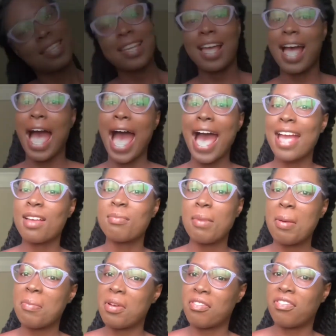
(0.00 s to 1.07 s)
I am
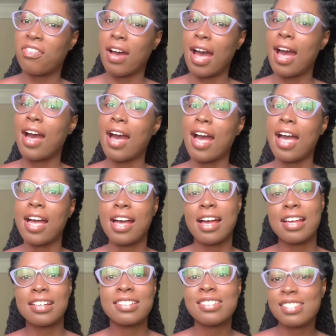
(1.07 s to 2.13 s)
Emefa
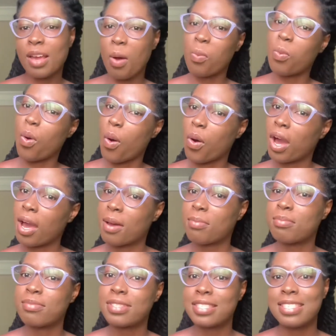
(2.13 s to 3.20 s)
and welcome
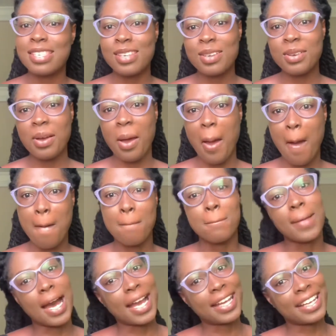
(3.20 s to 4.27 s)
to my
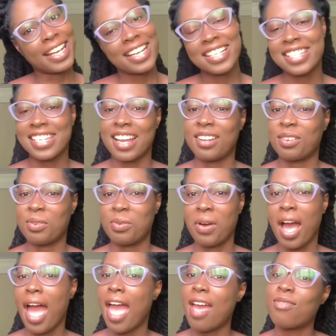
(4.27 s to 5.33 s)
channel.
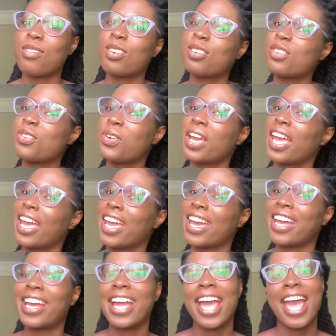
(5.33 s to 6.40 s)
If you're new here,
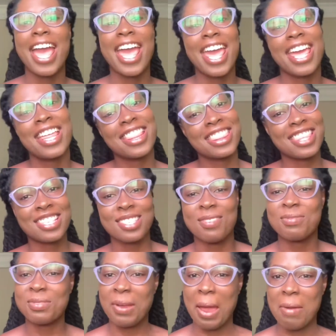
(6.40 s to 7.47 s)
hit the
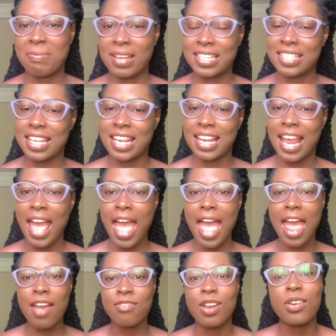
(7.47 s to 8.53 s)
subscribe button. If you're
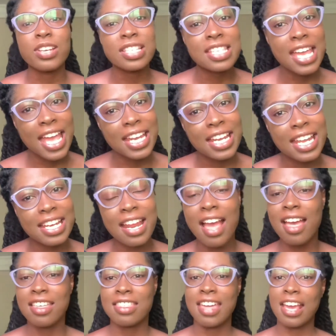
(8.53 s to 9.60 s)
returning,
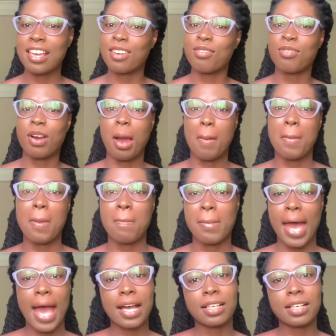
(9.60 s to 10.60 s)
thank you for coming back.